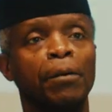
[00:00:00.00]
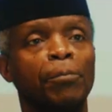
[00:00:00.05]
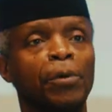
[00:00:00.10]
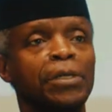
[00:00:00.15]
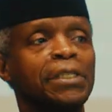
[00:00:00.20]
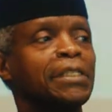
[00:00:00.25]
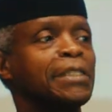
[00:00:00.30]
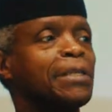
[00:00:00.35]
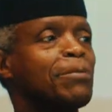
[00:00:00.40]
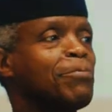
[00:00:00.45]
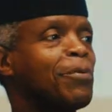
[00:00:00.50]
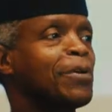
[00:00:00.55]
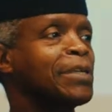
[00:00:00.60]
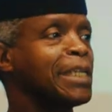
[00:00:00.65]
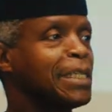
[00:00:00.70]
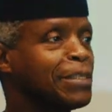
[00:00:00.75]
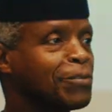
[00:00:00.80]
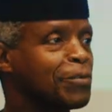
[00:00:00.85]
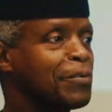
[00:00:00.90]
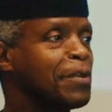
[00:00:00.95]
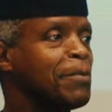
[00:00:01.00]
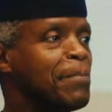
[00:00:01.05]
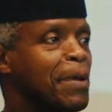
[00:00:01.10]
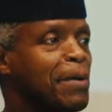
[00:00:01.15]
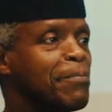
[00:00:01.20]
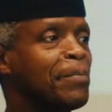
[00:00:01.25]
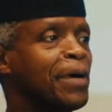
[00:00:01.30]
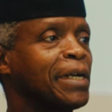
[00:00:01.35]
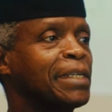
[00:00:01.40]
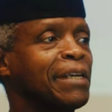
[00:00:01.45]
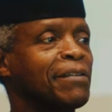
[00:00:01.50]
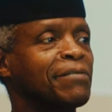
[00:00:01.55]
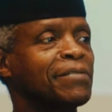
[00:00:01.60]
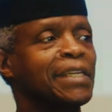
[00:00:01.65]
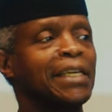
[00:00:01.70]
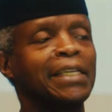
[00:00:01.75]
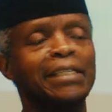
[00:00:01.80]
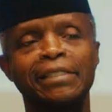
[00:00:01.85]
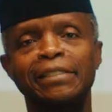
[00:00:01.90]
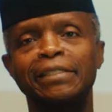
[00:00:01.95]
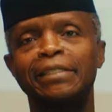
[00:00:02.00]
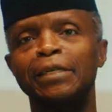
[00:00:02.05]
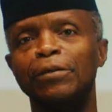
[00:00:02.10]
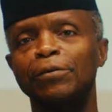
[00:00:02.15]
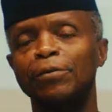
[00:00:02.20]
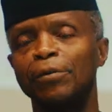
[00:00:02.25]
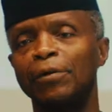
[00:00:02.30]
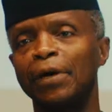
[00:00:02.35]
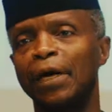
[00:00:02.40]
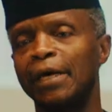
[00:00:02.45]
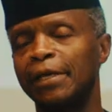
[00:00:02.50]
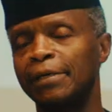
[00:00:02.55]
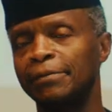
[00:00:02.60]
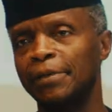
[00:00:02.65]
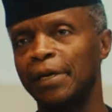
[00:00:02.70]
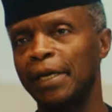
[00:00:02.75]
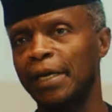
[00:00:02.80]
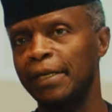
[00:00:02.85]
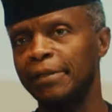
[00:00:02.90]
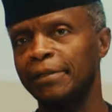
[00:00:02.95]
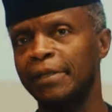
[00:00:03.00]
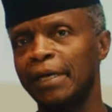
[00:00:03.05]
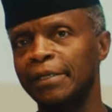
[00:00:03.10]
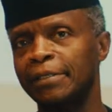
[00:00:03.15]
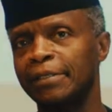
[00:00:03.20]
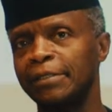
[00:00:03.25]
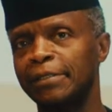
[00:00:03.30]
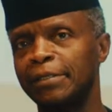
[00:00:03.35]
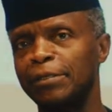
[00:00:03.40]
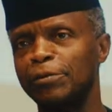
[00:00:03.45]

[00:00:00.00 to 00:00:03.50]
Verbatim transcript: But it's important to remember, and I've said, that